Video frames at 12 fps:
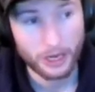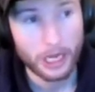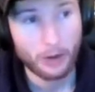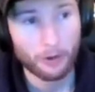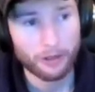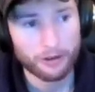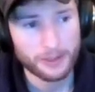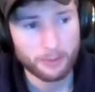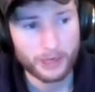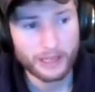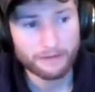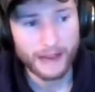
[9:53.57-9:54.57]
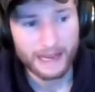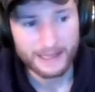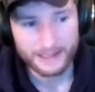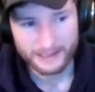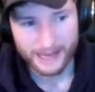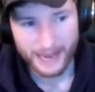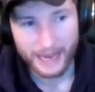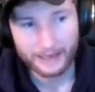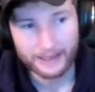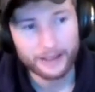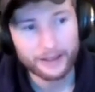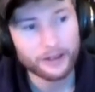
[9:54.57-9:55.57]
where there's a pretty fast attack,
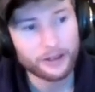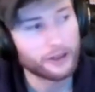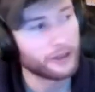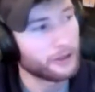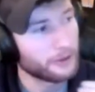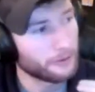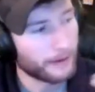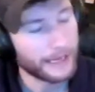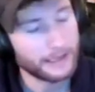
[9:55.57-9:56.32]
right?